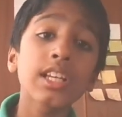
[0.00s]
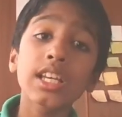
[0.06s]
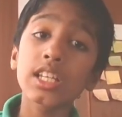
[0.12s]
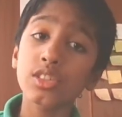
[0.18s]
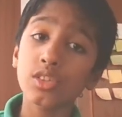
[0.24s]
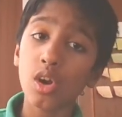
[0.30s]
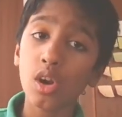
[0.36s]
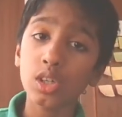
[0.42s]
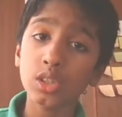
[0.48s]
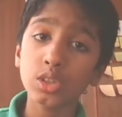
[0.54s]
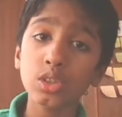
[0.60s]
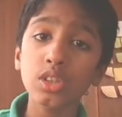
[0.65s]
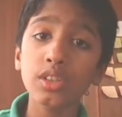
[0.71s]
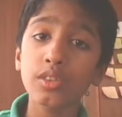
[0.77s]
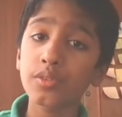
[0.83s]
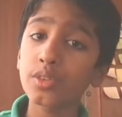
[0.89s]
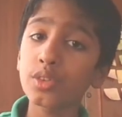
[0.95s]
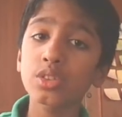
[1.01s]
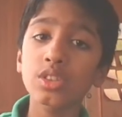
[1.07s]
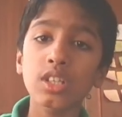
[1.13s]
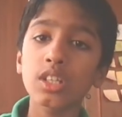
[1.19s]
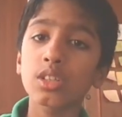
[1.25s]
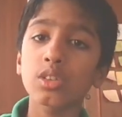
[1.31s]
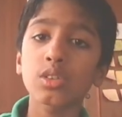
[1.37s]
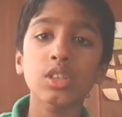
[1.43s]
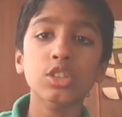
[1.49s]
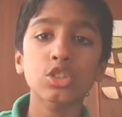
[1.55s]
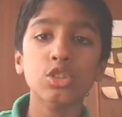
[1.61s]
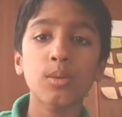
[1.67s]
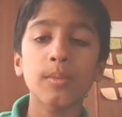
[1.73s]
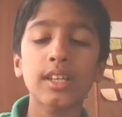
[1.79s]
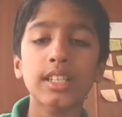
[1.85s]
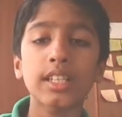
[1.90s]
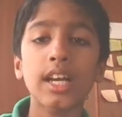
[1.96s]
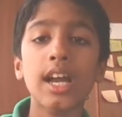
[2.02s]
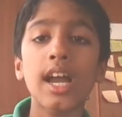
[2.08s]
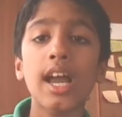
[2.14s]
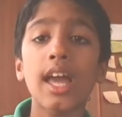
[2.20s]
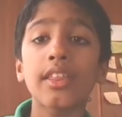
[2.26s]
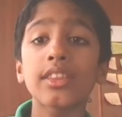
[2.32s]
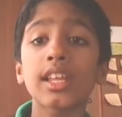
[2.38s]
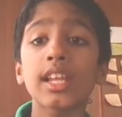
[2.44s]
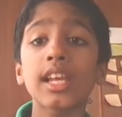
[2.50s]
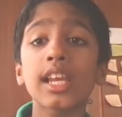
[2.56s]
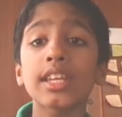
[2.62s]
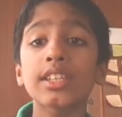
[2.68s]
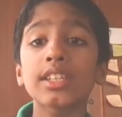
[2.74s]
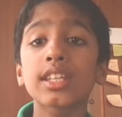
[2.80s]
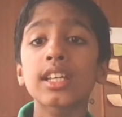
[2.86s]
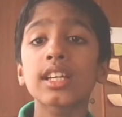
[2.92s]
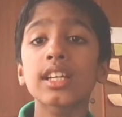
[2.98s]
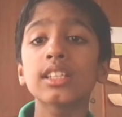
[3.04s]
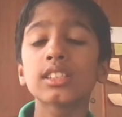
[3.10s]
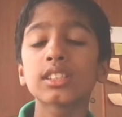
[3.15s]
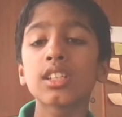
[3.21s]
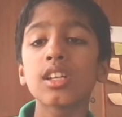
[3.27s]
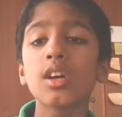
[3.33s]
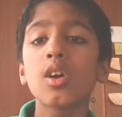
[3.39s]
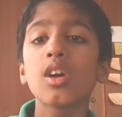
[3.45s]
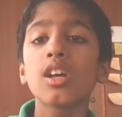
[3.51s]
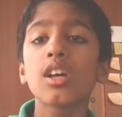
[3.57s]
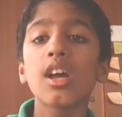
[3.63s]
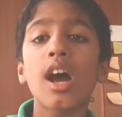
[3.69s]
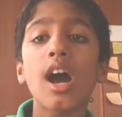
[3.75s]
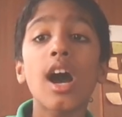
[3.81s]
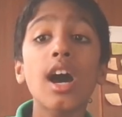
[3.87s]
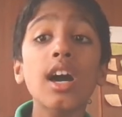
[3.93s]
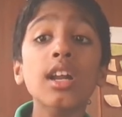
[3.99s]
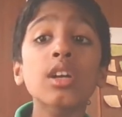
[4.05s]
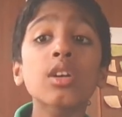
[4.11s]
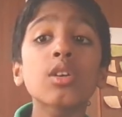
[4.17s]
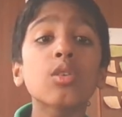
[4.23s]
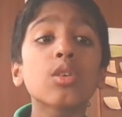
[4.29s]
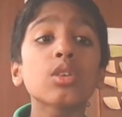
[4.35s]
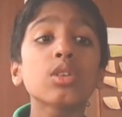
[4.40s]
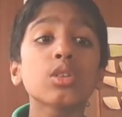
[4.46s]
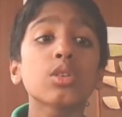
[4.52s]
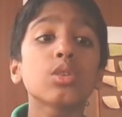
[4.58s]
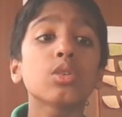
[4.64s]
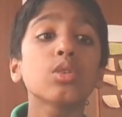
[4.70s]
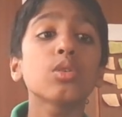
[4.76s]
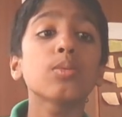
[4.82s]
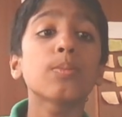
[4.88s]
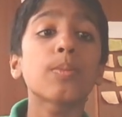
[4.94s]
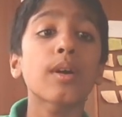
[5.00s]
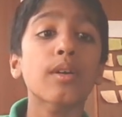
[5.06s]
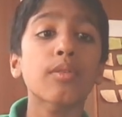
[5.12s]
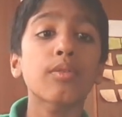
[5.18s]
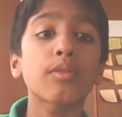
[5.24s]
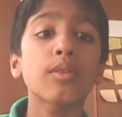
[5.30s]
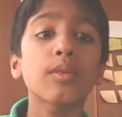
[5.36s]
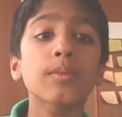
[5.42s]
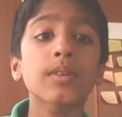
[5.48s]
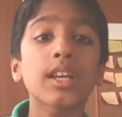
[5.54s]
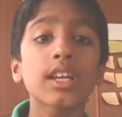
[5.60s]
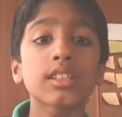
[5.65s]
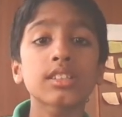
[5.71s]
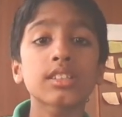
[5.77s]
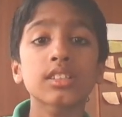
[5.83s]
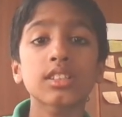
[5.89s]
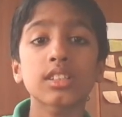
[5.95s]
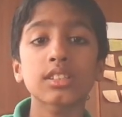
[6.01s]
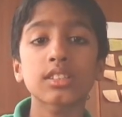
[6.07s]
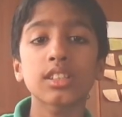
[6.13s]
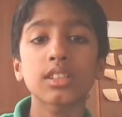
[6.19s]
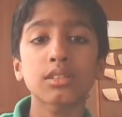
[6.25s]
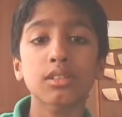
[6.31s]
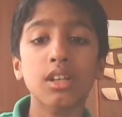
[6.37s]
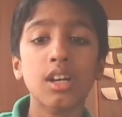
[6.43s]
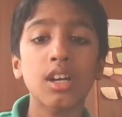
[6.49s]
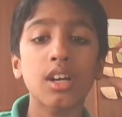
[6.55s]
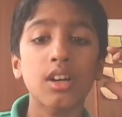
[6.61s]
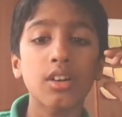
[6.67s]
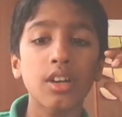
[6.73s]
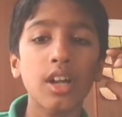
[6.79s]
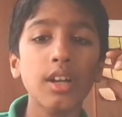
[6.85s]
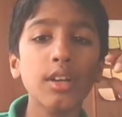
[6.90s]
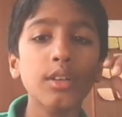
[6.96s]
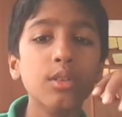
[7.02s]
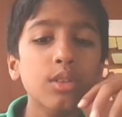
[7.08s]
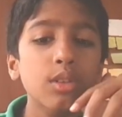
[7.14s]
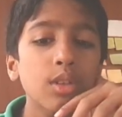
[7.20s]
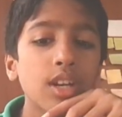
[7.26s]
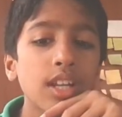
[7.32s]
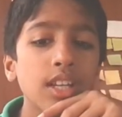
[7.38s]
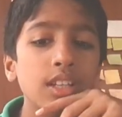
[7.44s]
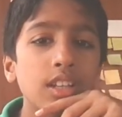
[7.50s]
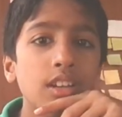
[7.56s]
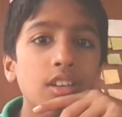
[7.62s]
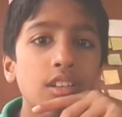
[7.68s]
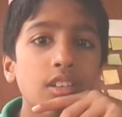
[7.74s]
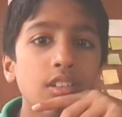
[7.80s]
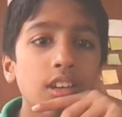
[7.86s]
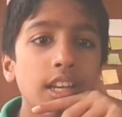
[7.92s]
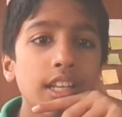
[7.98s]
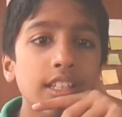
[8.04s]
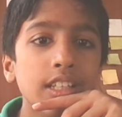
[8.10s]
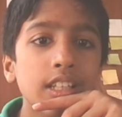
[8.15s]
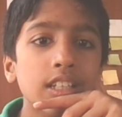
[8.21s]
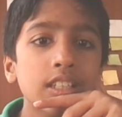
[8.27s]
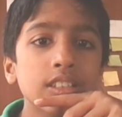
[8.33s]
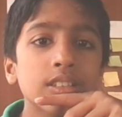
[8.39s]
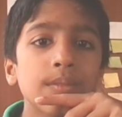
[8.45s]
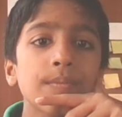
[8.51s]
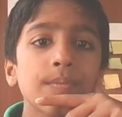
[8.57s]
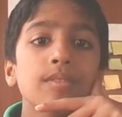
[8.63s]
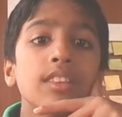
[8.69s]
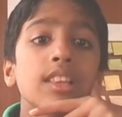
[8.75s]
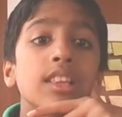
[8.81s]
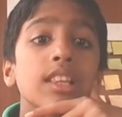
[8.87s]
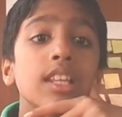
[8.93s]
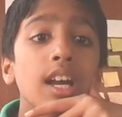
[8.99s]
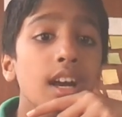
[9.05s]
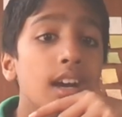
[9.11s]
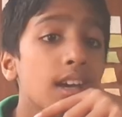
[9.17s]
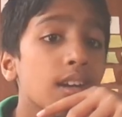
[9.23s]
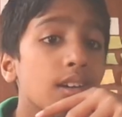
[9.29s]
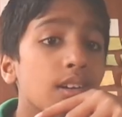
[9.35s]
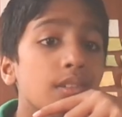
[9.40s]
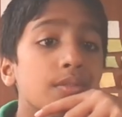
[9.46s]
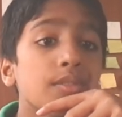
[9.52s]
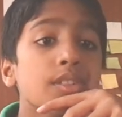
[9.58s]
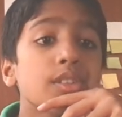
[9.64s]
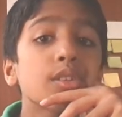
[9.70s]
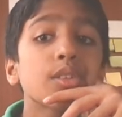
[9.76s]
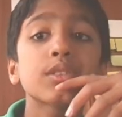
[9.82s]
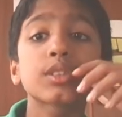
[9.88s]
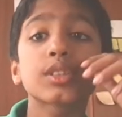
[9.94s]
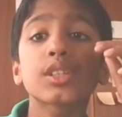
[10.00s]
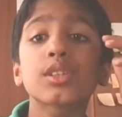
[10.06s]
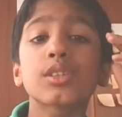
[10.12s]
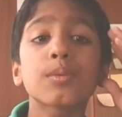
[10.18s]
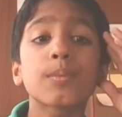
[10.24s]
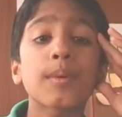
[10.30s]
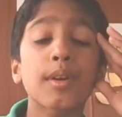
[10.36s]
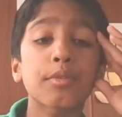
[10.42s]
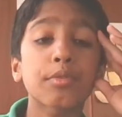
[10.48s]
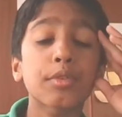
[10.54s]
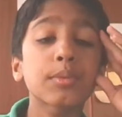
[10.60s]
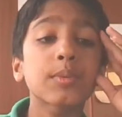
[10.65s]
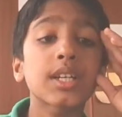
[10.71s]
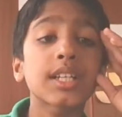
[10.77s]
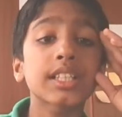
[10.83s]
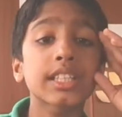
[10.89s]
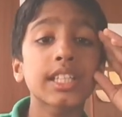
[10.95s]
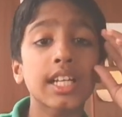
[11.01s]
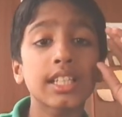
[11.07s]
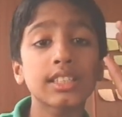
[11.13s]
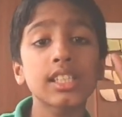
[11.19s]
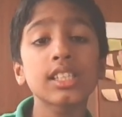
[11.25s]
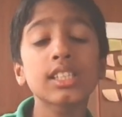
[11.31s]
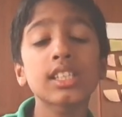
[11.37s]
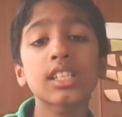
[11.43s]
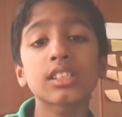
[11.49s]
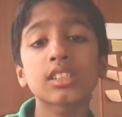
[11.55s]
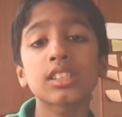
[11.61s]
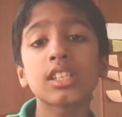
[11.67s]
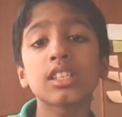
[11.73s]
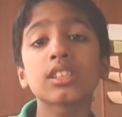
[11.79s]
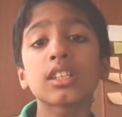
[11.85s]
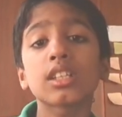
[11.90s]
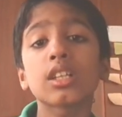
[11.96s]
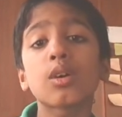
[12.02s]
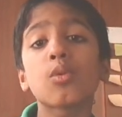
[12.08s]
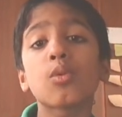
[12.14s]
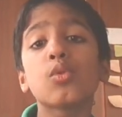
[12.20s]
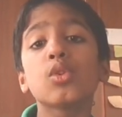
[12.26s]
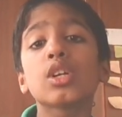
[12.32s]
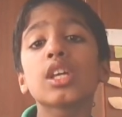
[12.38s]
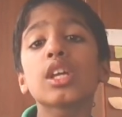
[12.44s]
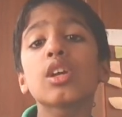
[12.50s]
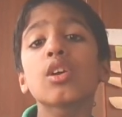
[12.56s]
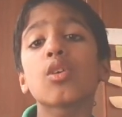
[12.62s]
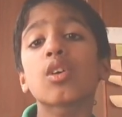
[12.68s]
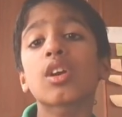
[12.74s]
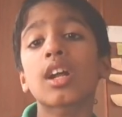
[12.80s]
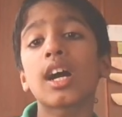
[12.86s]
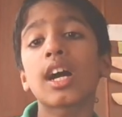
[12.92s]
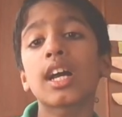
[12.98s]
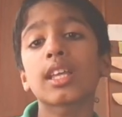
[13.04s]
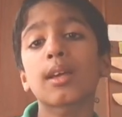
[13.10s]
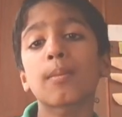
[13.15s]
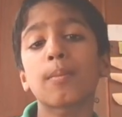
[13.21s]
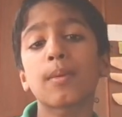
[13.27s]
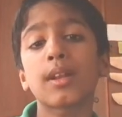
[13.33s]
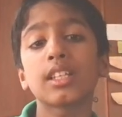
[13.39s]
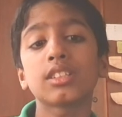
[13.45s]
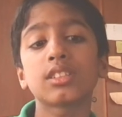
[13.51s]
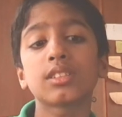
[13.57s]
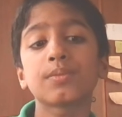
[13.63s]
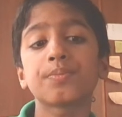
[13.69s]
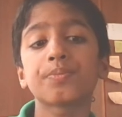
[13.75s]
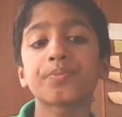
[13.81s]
is also diffused into the stomata, and the lenticles are known to perform gaseous exchange. I told you right, lenticles, they are used to perform the gaseous exchange in the woody or higher plants.